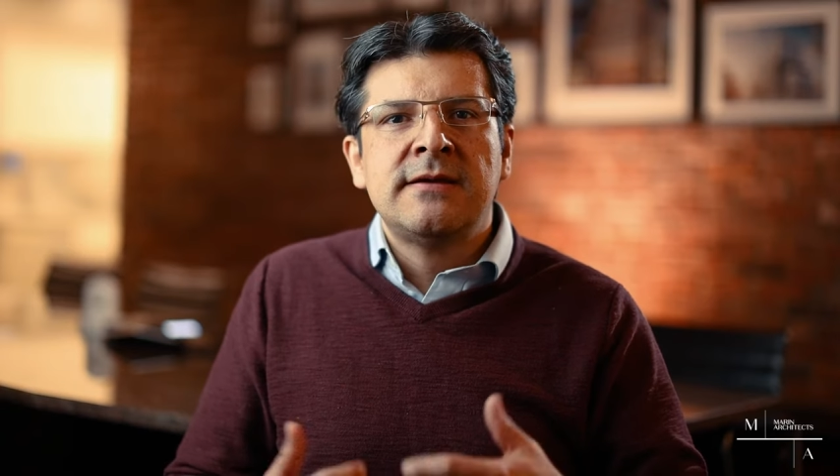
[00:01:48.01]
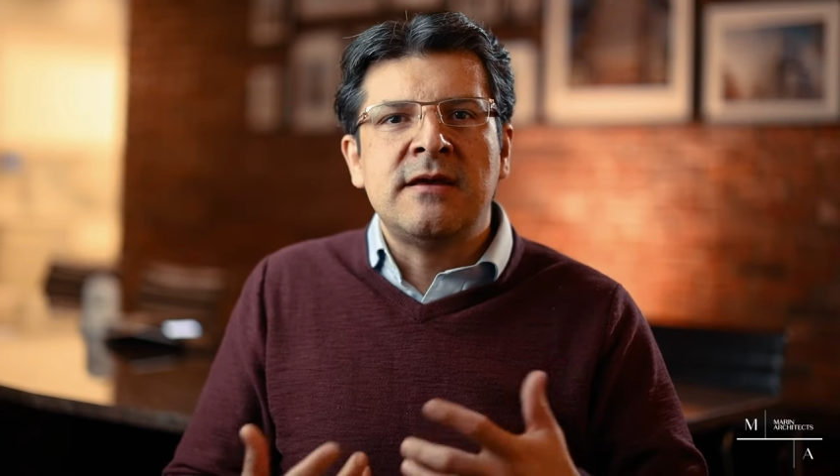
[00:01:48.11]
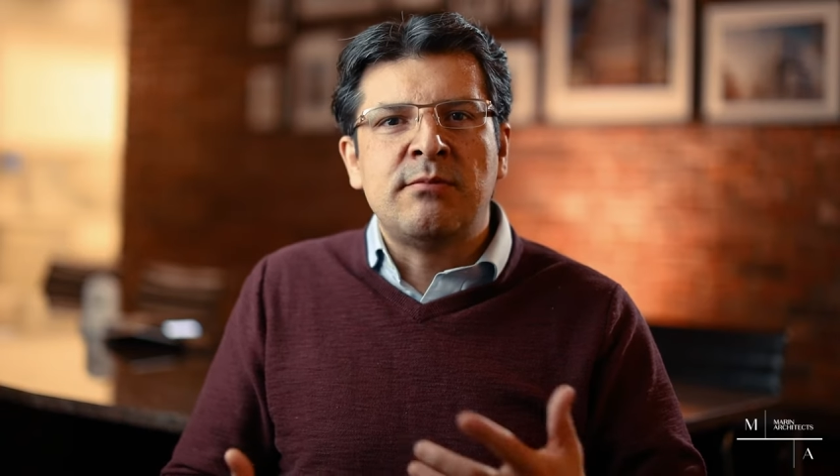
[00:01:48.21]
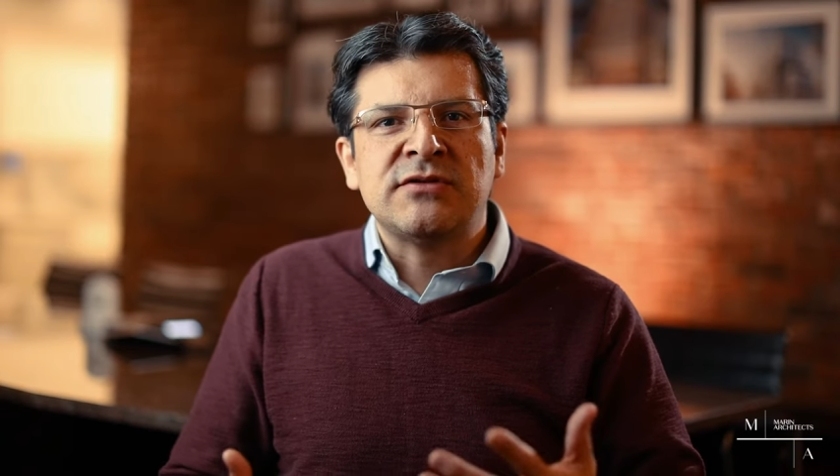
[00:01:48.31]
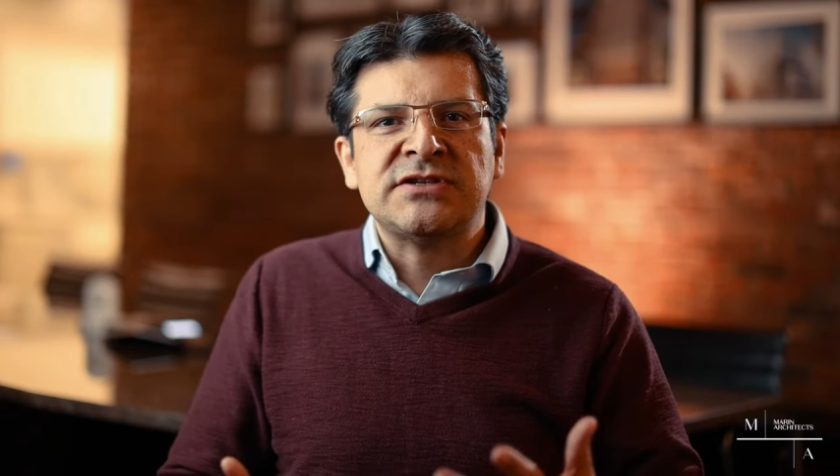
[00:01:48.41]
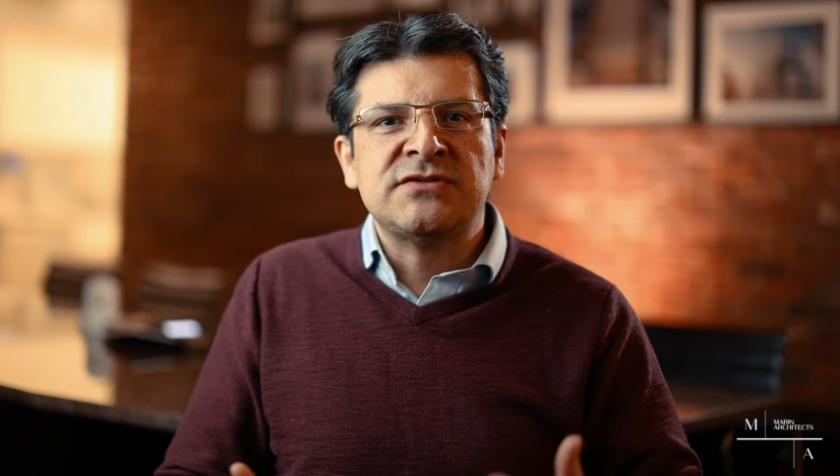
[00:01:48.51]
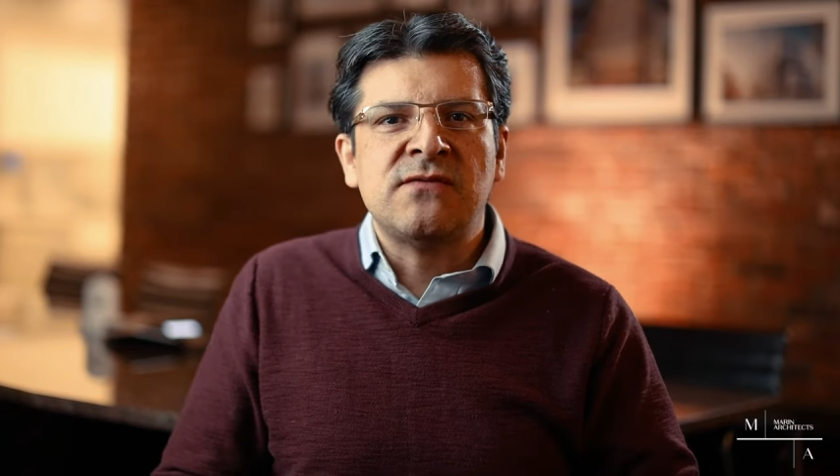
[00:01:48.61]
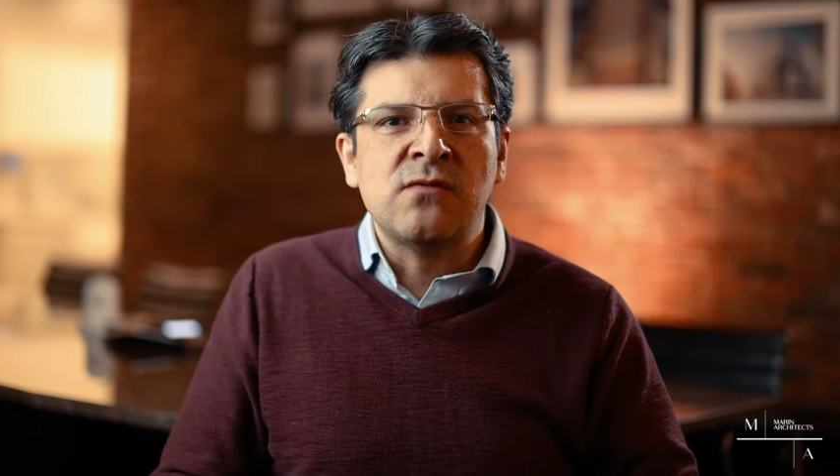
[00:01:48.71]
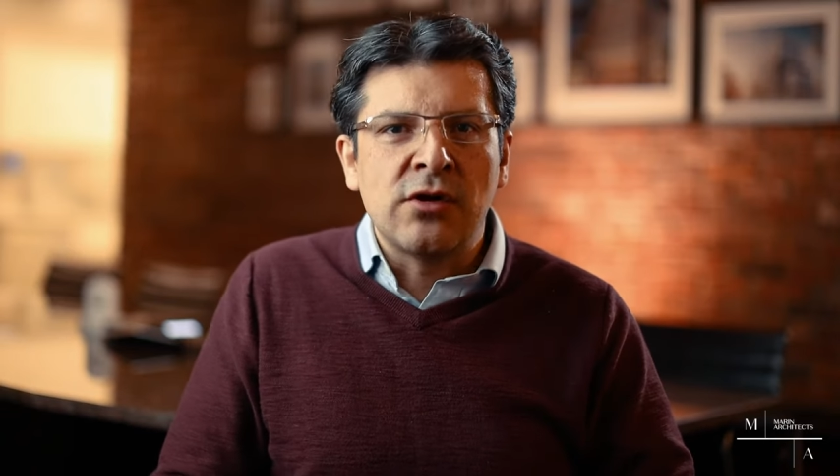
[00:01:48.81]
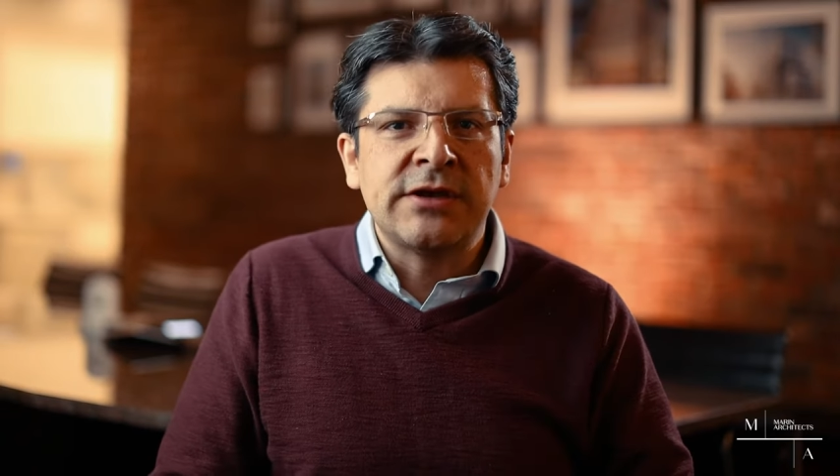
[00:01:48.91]
the process
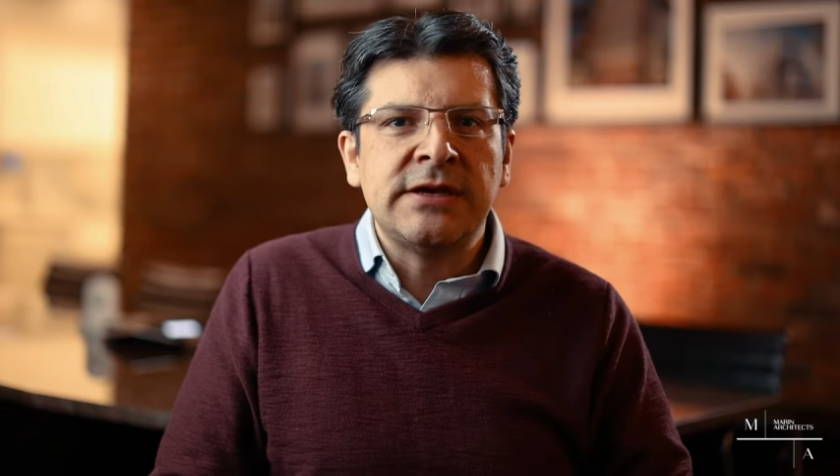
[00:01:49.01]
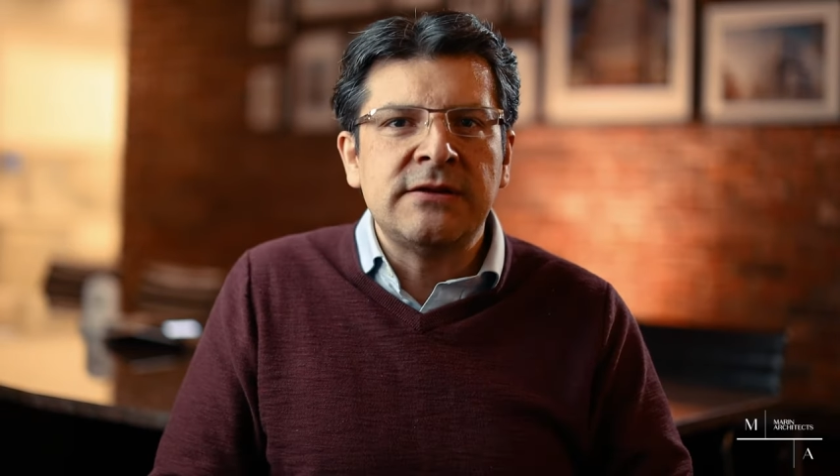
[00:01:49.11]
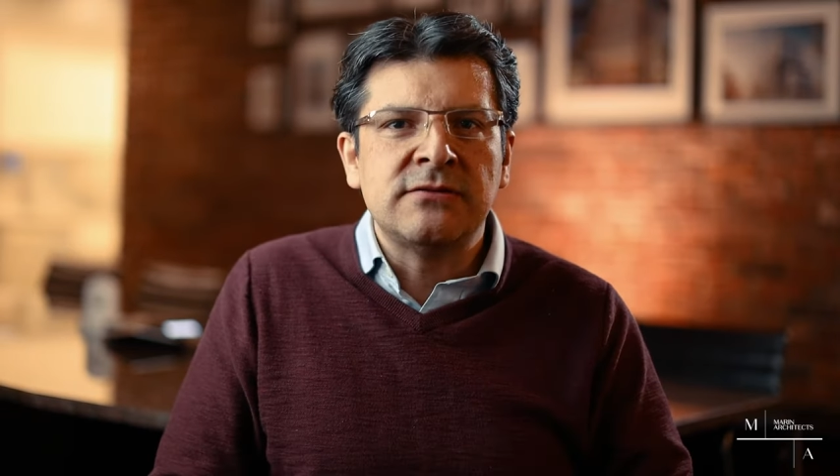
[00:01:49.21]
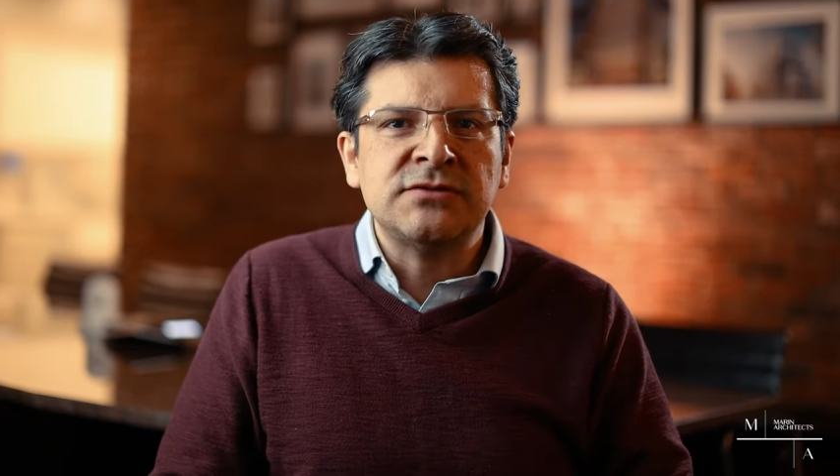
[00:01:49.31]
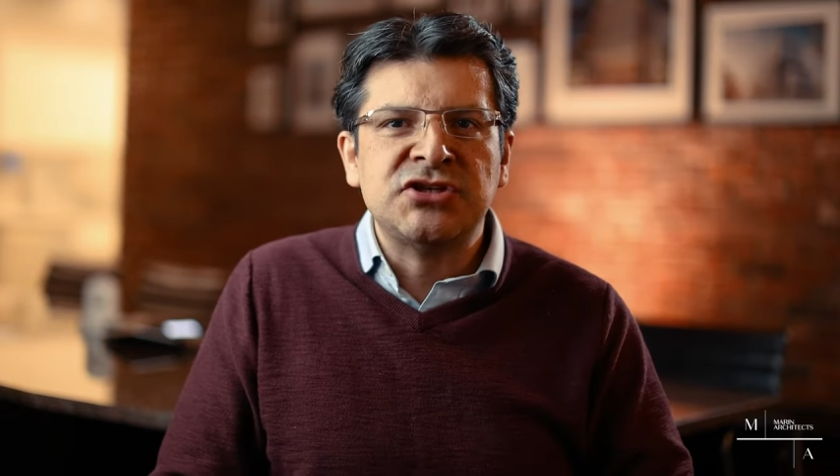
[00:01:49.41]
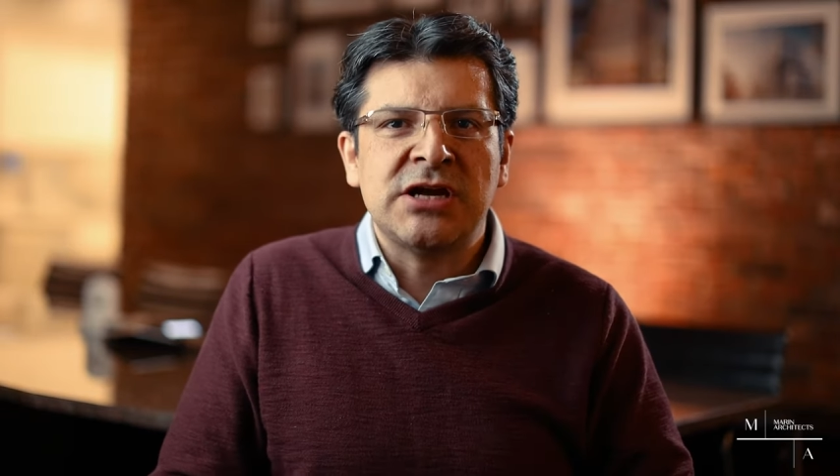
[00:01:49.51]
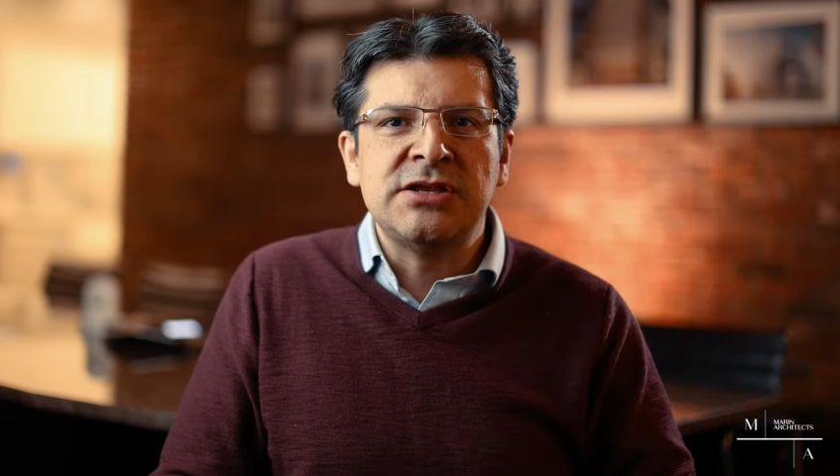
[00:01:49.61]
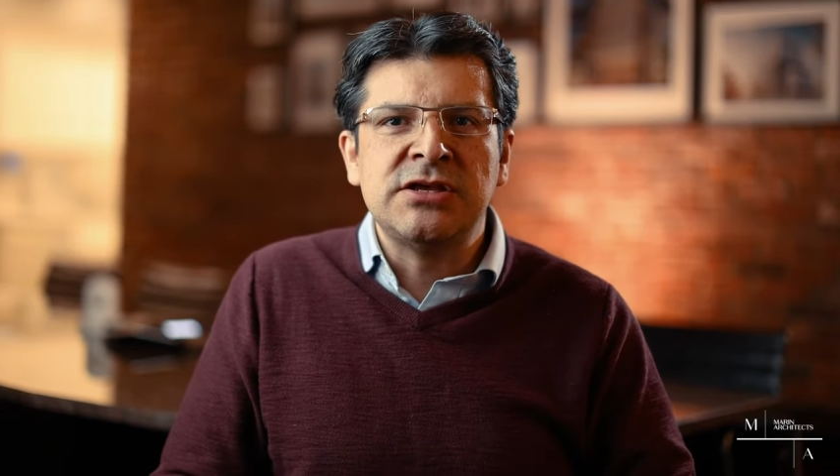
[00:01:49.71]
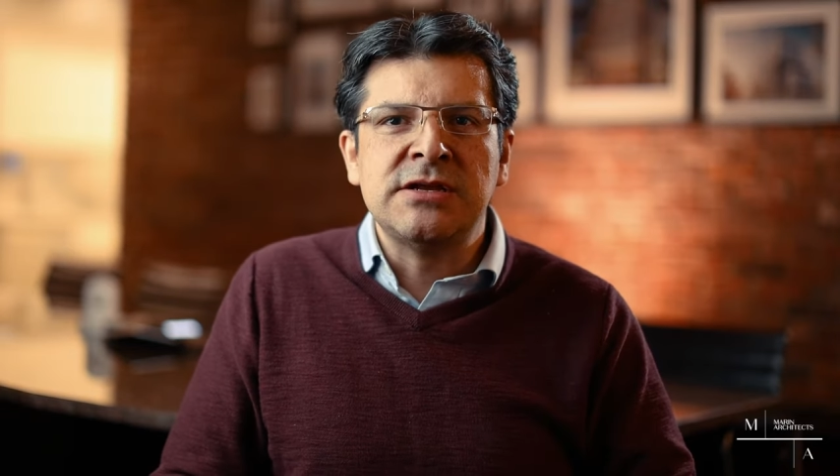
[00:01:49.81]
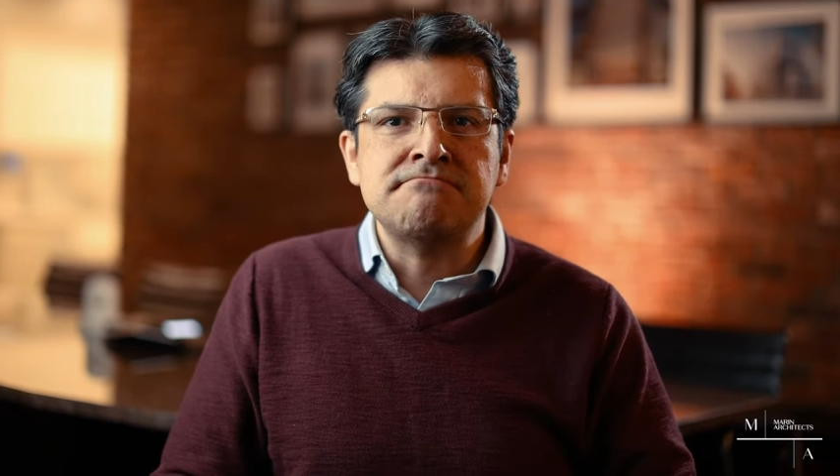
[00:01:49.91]
of working on
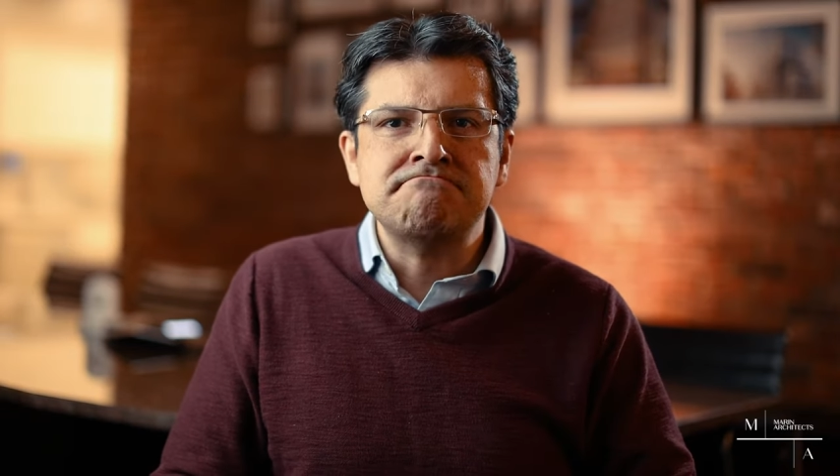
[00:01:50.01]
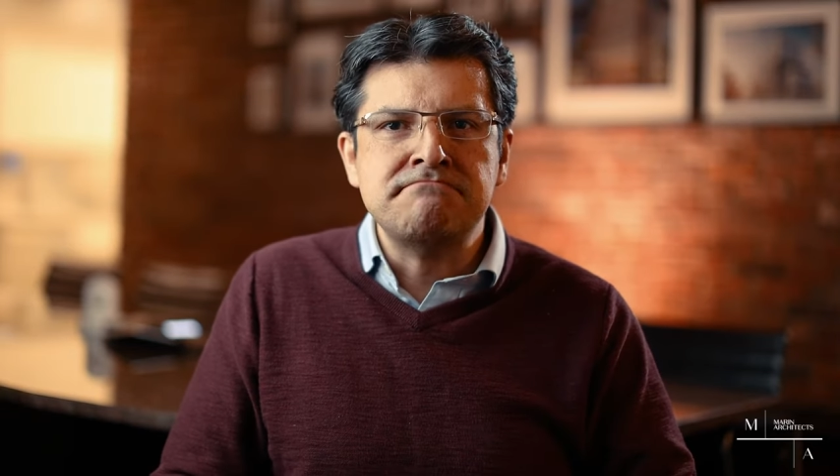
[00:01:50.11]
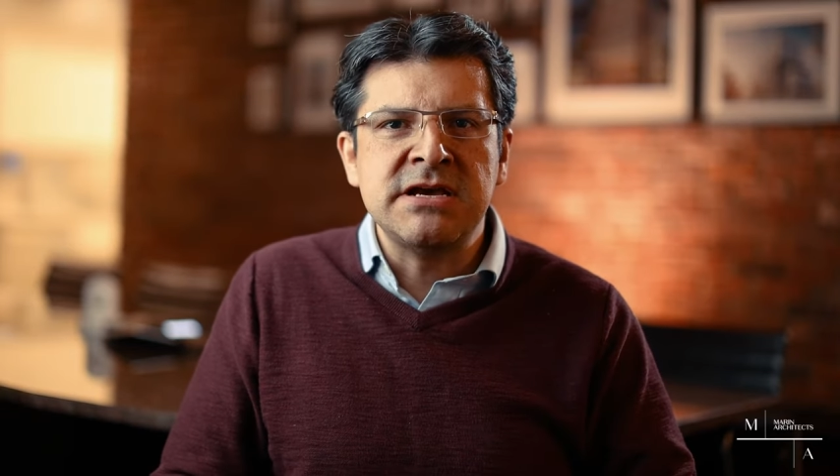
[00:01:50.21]
challenging